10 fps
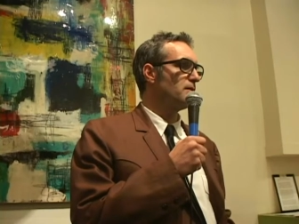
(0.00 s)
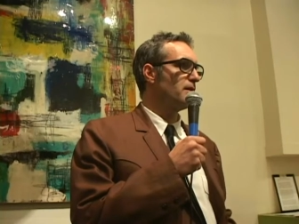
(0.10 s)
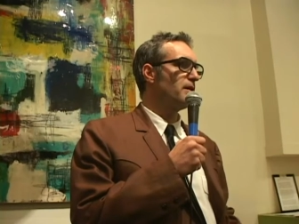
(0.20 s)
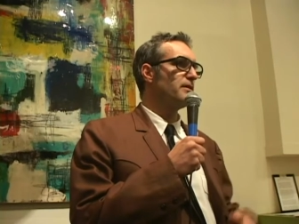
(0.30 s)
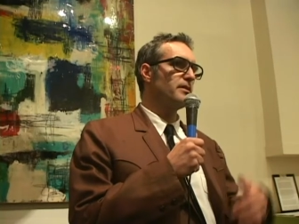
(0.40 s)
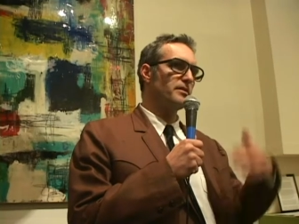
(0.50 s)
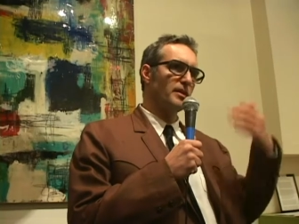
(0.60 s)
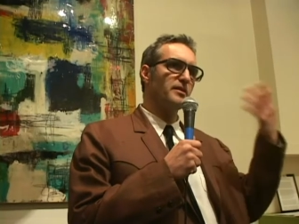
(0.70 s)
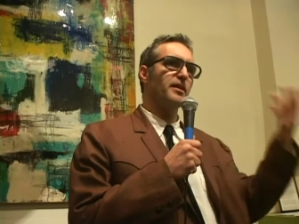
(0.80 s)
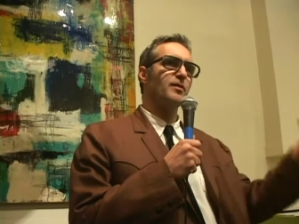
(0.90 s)
And
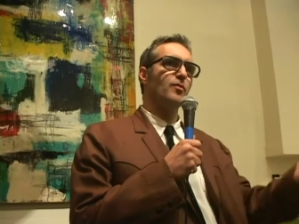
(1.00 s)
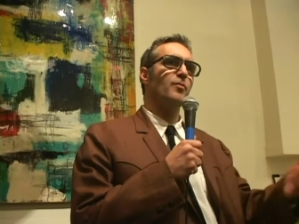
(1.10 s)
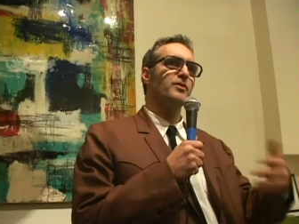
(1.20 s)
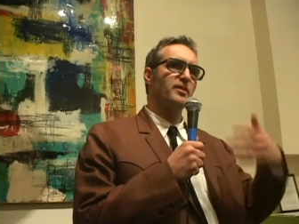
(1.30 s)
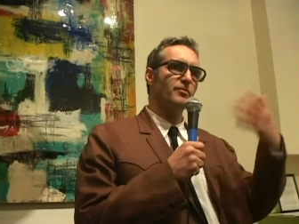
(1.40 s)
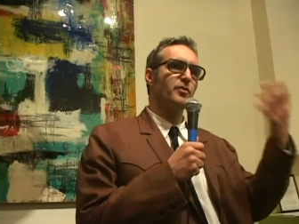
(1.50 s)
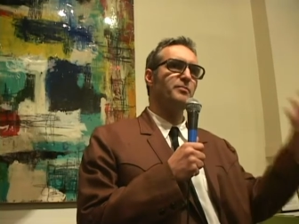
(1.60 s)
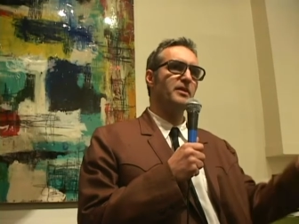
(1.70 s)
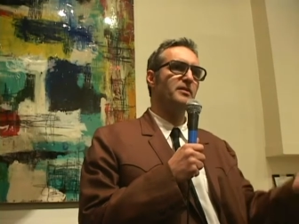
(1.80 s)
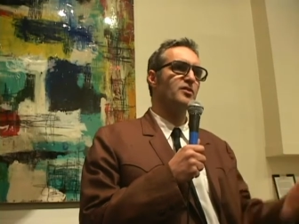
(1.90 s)
take a moment and
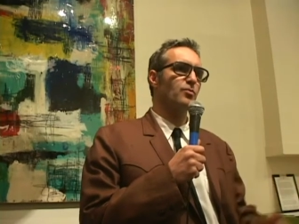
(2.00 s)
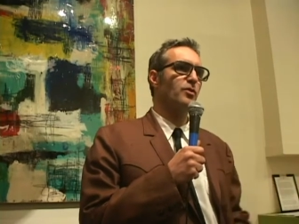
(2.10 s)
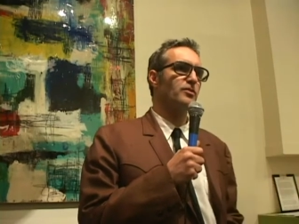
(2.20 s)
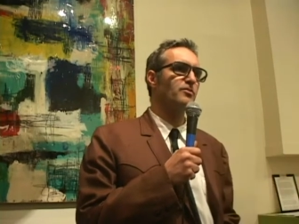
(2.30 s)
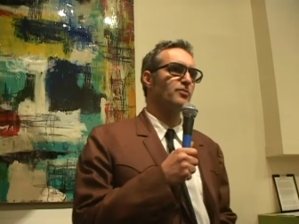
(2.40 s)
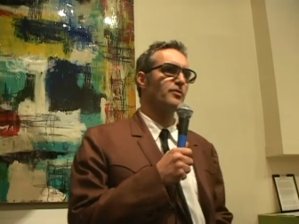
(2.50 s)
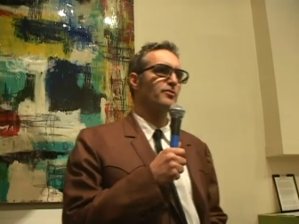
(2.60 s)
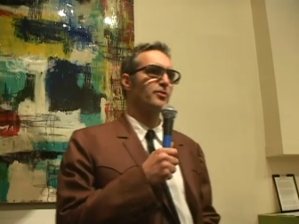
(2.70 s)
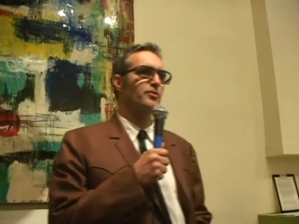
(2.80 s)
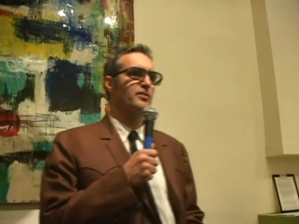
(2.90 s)
repeat these words for
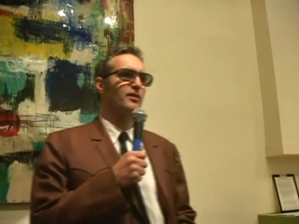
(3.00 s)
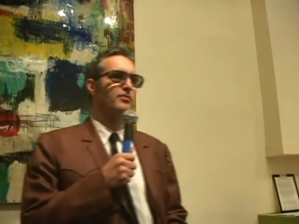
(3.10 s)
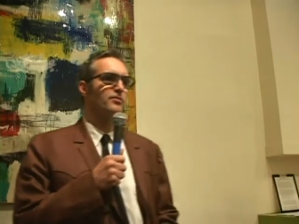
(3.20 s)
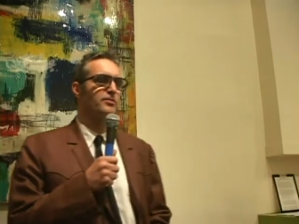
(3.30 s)
yourself.